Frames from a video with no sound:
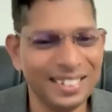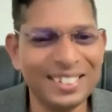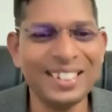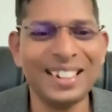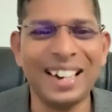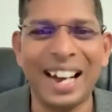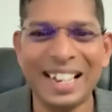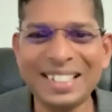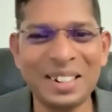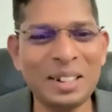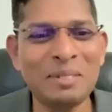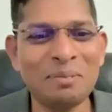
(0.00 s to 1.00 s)
Yeah, ice
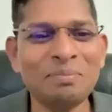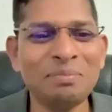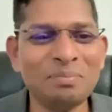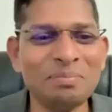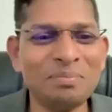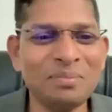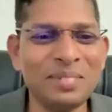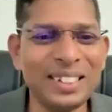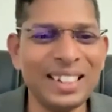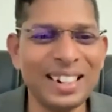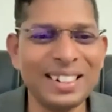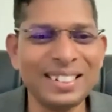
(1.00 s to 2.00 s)
cream.
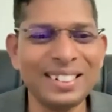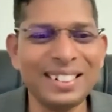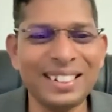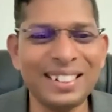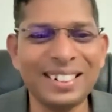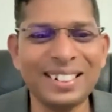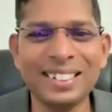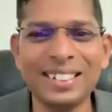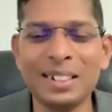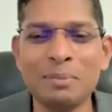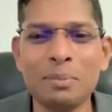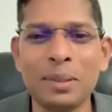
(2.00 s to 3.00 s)
Many are
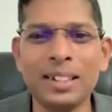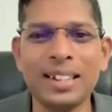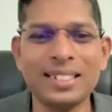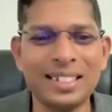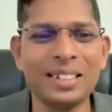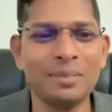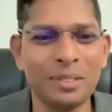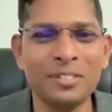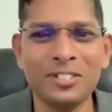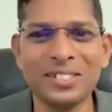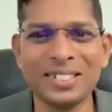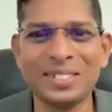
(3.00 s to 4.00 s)
replying ice cream,
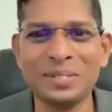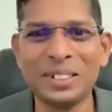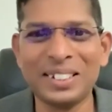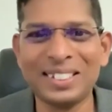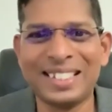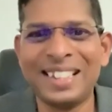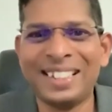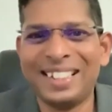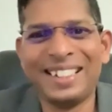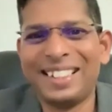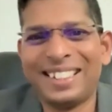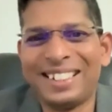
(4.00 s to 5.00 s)
of course, because
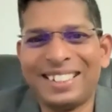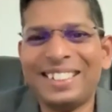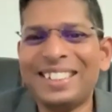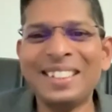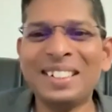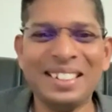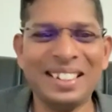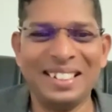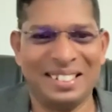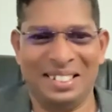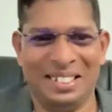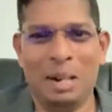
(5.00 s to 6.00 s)

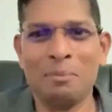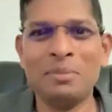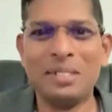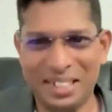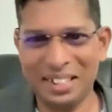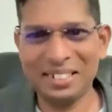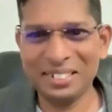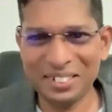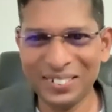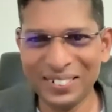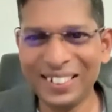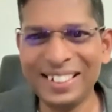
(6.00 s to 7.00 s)
it's tempting.
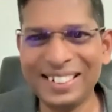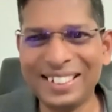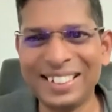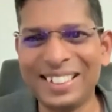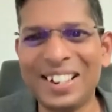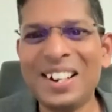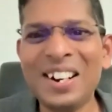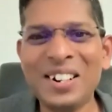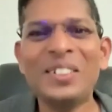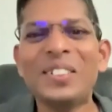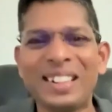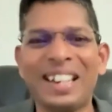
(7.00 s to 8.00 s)
No,
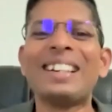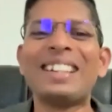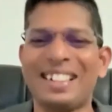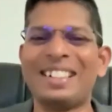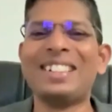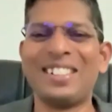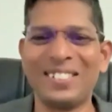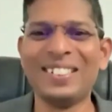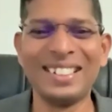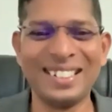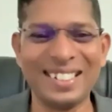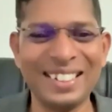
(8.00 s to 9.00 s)
who can control
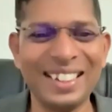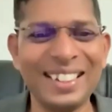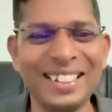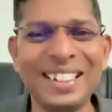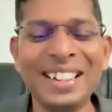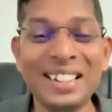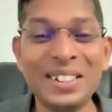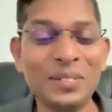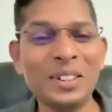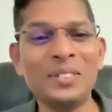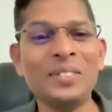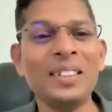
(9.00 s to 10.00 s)
it?
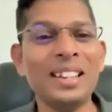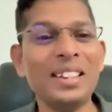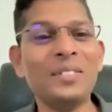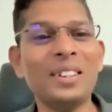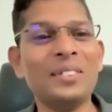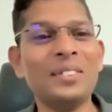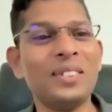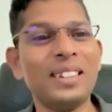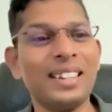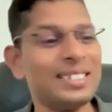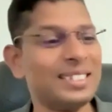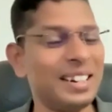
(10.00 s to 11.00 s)
even if
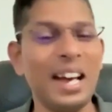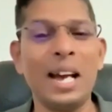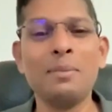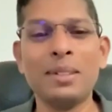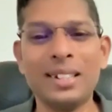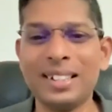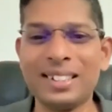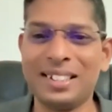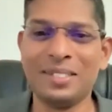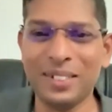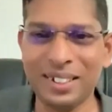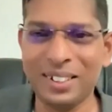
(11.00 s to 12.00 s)
he is a diabetic,
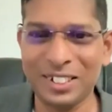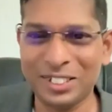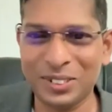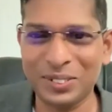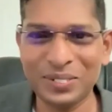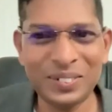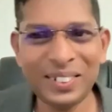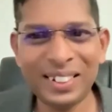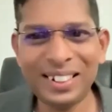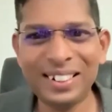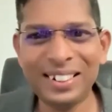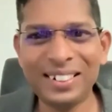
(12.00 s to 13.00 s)
he will also,
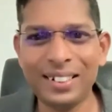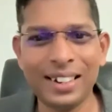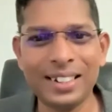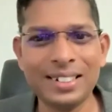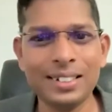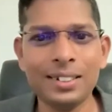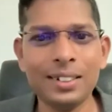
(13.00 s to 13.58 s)
right?